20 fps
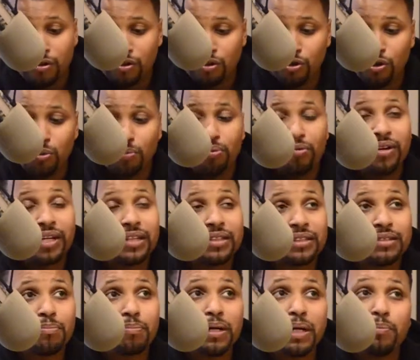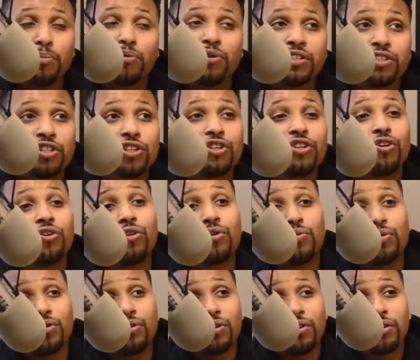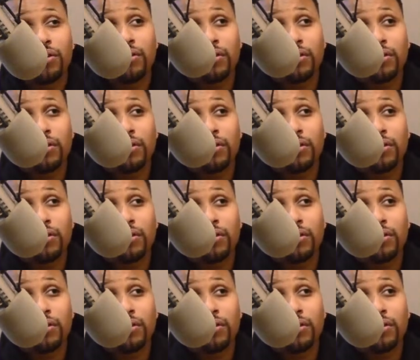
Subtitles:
you're bringing people into your world.